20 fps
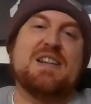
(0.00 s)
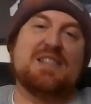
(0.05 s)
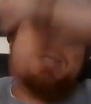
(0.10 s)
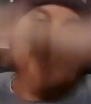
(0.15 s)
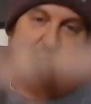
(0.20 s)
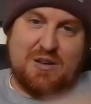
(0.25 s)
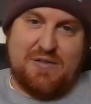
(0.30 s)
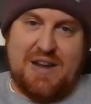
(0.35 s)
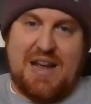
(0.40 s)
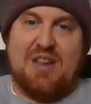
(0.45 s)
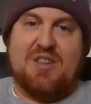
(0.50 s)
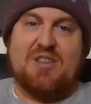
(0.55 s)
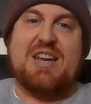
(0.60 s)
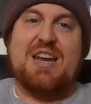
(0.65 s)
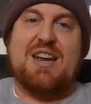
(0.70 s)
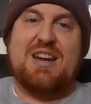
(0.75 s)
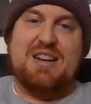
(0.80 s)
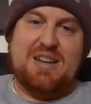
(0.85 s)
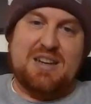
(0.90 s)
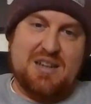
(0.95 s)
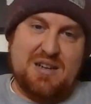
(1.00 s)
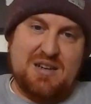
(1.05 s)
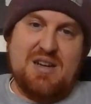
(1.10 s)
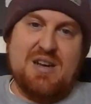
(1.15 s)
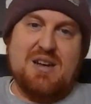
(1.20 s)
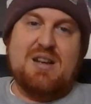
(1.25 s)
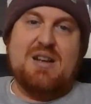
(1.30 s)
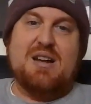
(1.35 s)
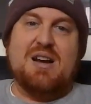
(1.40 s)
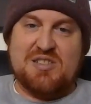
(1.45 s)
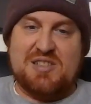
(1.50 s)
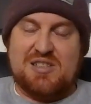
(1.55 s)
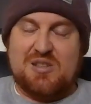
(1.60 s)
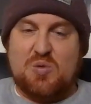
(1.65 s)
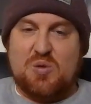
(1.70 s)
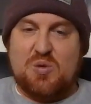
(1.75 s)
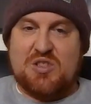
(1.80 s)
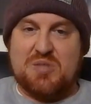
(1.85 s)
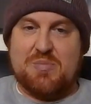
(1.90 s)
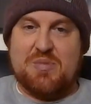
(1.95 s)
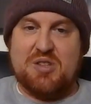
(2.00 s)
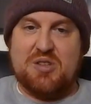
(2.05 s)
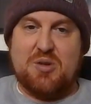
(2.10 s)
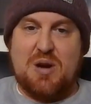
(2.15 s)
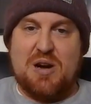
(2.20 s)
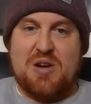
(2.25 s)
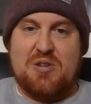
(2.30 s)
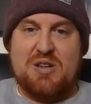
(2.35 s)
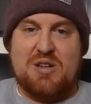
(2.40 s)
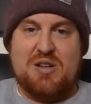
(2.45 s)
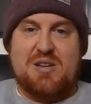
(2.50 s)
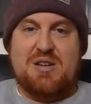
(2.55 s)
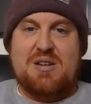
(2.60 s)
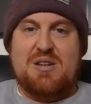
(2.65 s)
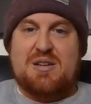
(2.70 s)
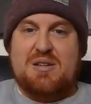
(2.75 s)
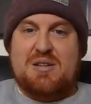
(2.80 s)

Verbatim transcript: and then replicating it, harnessing the wisdom of the crowd.